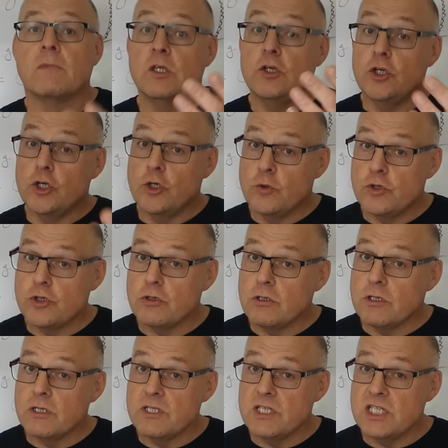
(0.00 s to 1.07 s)
you should
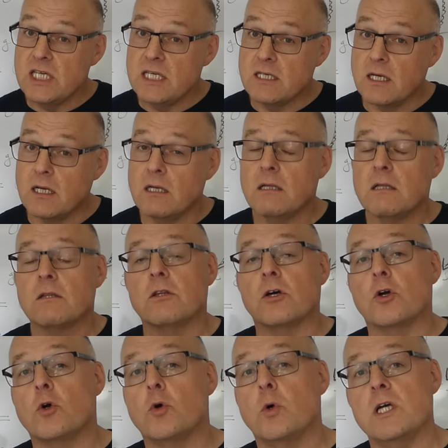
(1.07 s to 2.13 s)
consider the
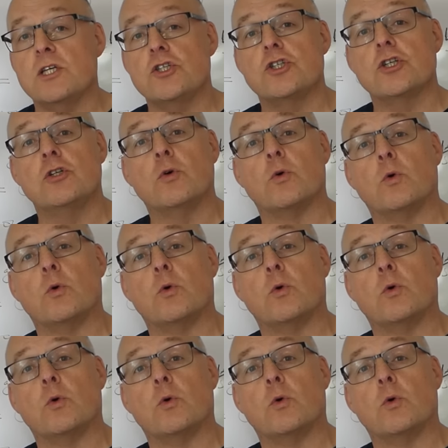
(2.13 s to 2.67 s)
question